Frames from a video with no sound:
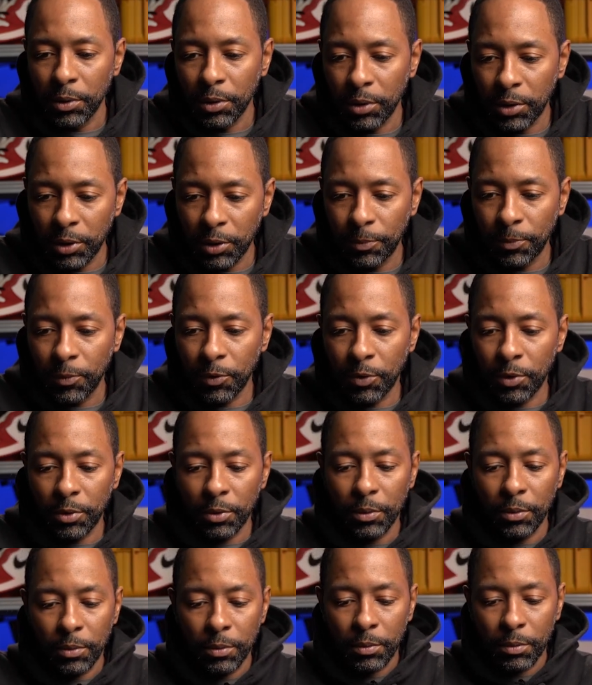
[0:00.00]
Keep your
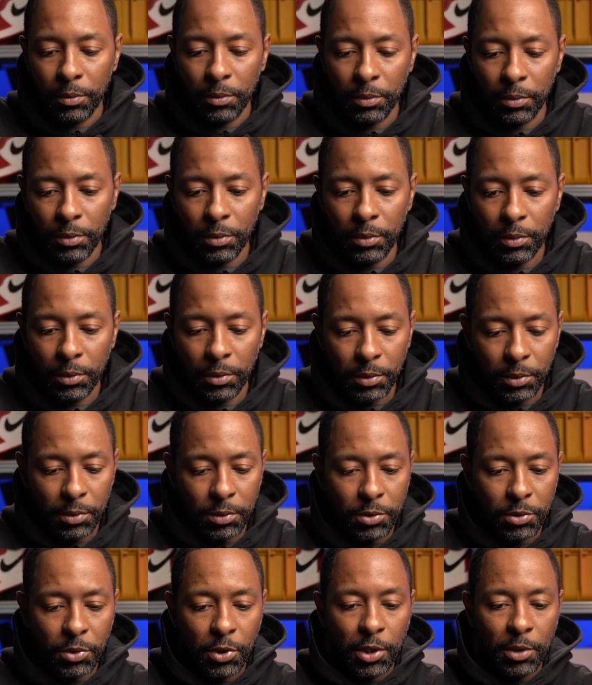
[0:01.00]

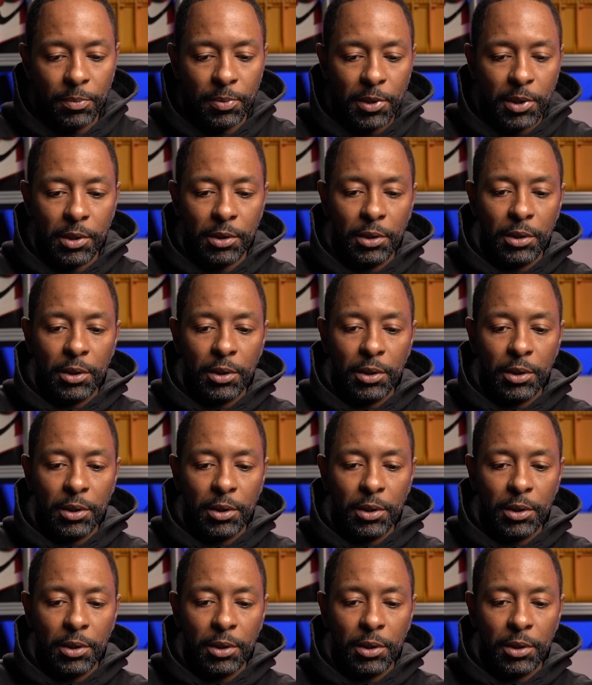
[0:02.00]
tripod